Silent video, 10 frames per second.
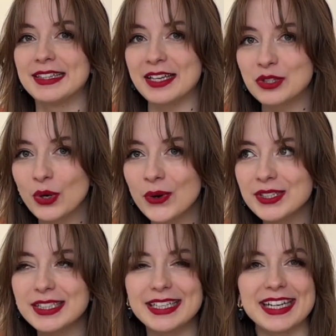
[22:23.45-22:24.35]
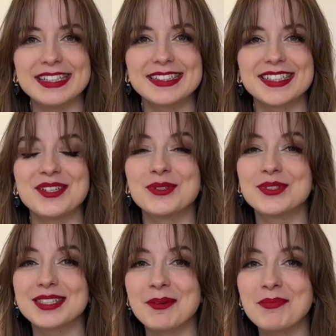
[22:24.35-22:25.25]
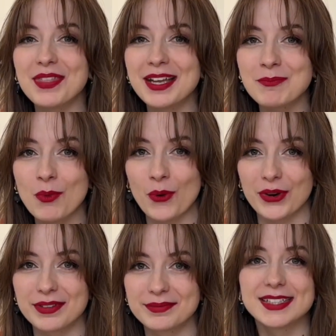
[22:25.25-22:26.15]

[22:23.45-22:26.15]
They turn the kiss into something more,